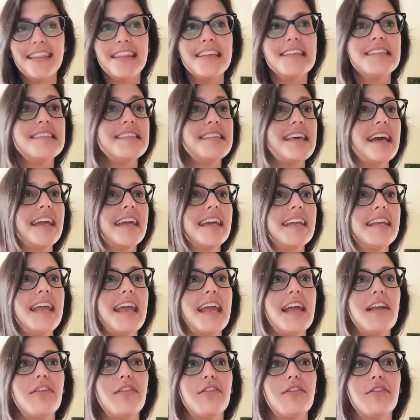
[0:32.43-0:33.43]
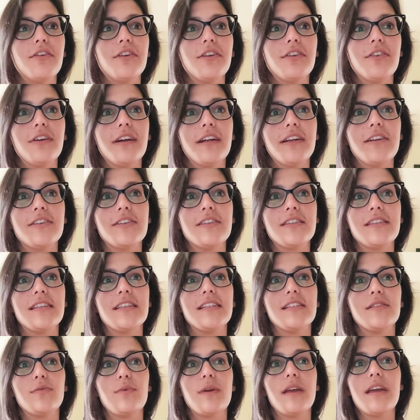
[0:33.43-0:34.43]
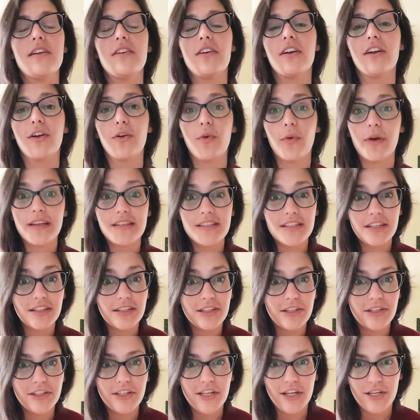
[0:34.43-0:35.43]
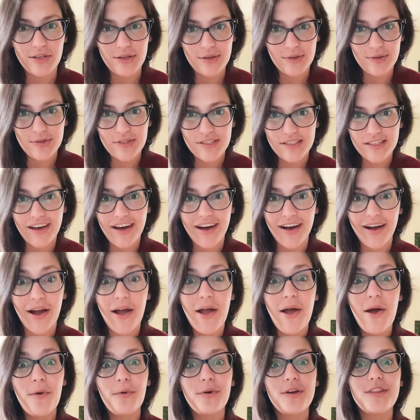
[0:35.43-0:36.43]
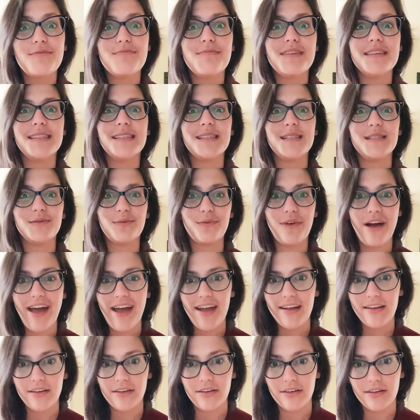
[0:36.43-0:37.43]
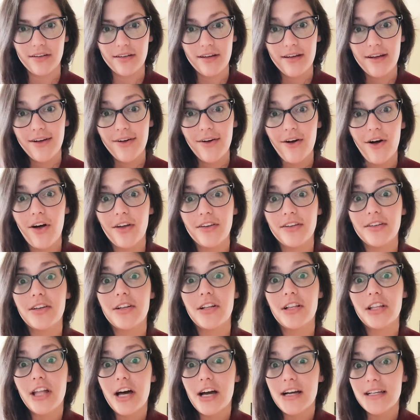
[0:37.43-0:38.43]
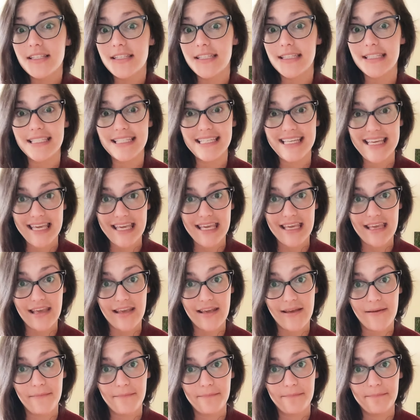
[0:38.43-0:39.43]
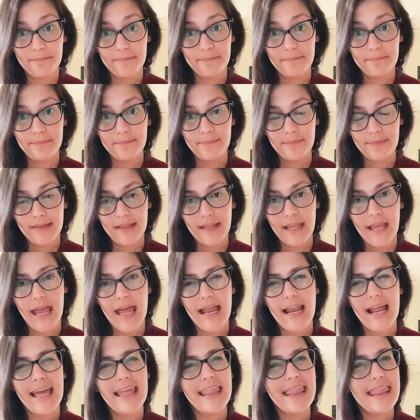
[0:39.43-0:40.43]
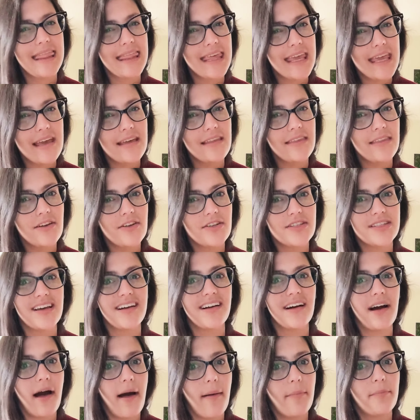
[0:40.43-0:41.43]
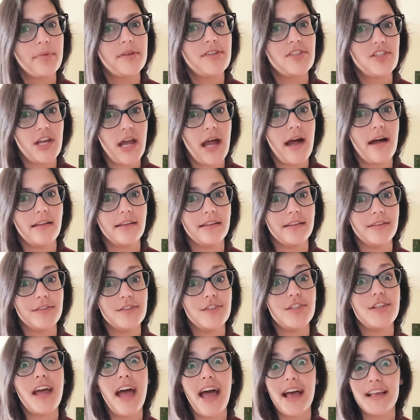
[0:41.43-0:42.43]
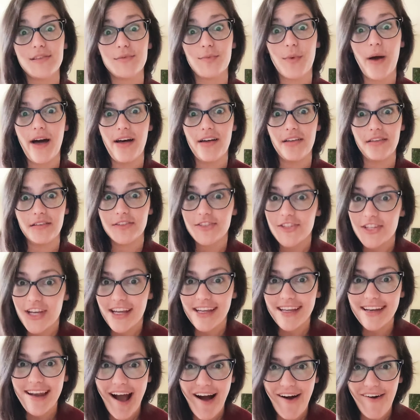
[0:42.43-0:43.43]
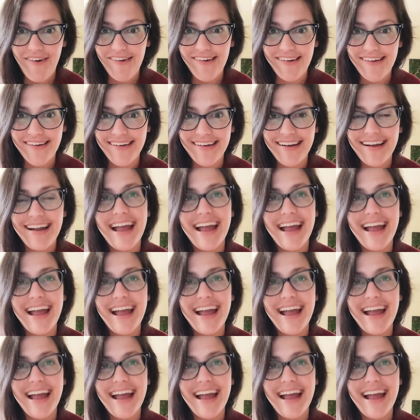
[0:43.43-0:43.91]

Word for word: The second and third graders this week are going to learn a new song with Mrs. Wagner called Closet Key. And I think there's a cup challenge as well. Check it out.